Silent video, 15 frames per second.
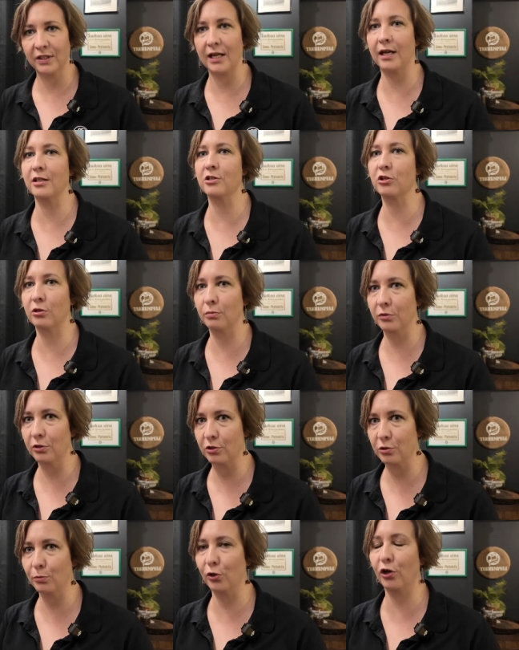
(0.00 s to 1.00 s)
and some
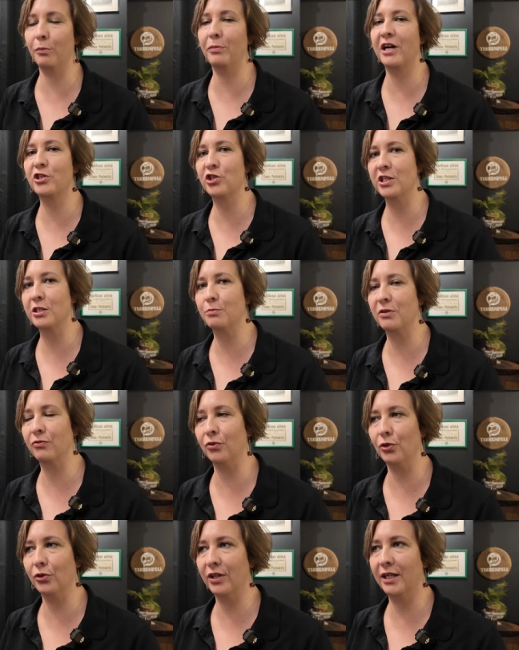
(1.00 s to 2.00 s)
smaller batches
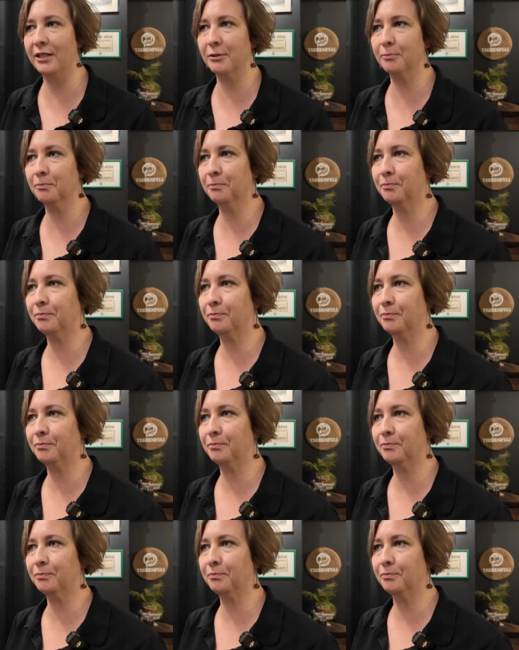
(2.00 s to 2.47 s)
before that.